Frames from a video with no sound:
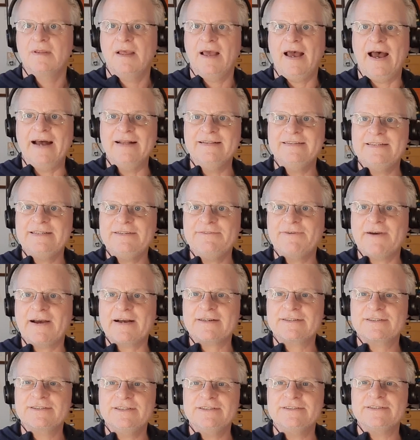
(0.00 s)

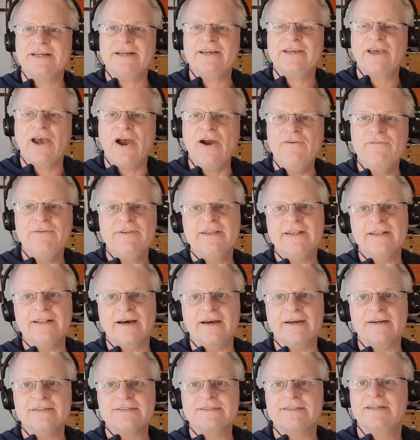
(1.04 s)
Anti-vaxxers and COVID
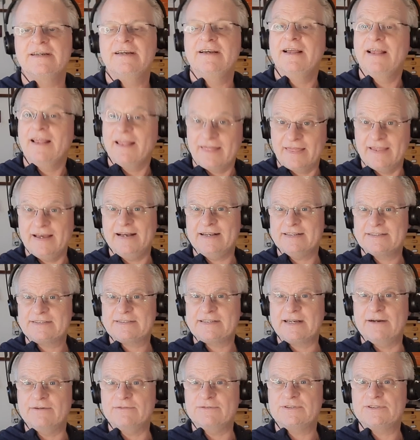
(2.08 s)
deniers? That
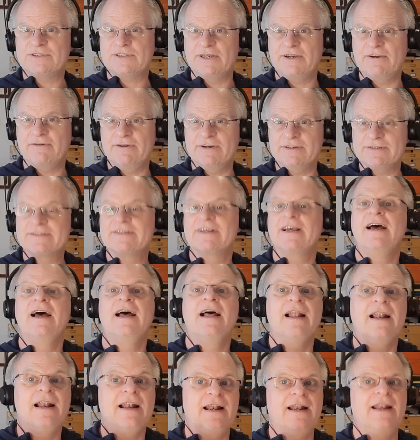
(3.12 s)
sounds serious.
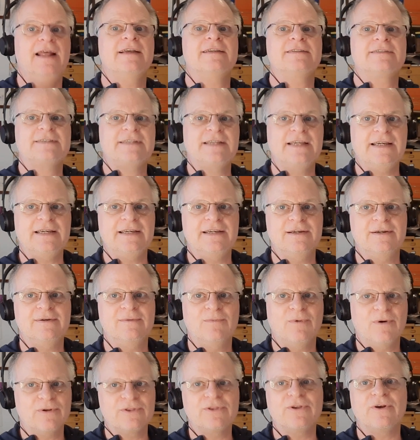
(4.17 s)
Let's see
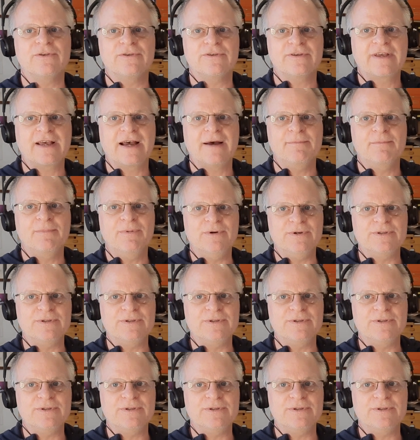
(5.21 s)
what Doctor Campbell